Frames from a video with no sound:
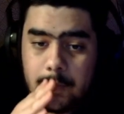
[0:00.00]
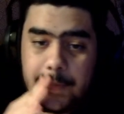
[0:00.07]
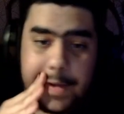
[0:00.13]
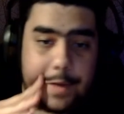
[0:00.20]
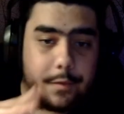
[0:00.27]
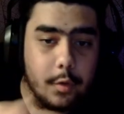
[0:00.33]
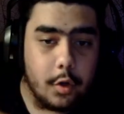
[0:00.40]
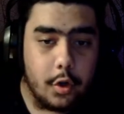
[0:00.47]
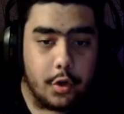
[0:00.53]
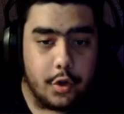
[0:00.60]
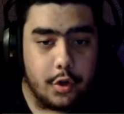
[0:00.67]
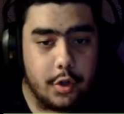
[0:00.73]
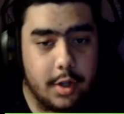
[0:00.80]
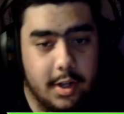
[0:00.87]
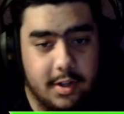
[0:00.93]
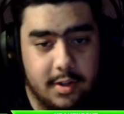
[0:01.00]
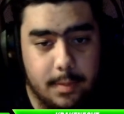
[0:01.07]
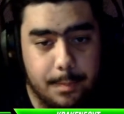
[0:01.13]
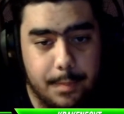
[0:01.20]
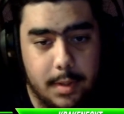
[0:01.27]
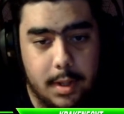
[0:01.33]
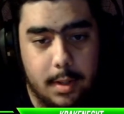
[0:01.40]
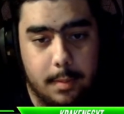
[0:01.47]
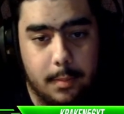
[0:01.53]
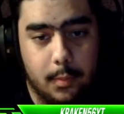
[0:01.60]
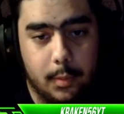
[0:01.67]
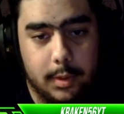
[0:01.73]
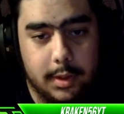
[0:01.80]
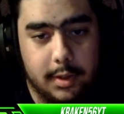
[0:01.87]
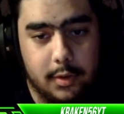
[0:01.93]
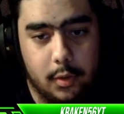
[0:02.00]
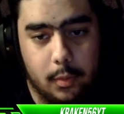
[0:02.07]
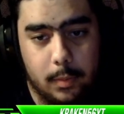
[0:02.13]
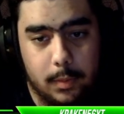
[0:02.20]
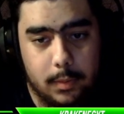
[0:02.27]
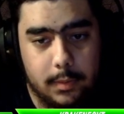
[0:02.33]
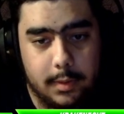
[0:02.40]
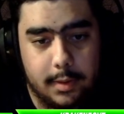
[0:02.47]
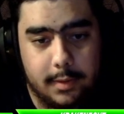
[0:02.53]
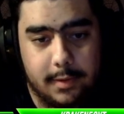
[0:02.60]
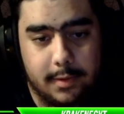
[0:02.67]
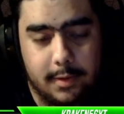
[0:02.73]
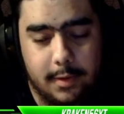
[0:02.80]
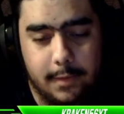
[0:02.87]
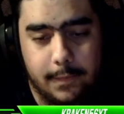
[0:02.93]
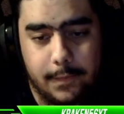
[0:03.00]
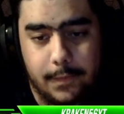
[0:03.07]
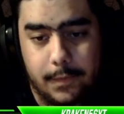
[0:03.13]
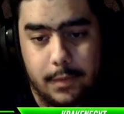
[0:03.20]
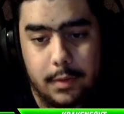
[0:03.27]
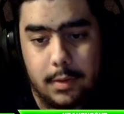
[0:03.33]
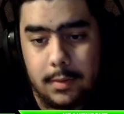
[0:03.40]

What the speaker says: I've already showed you guys the beams, what they do, and all that stuff.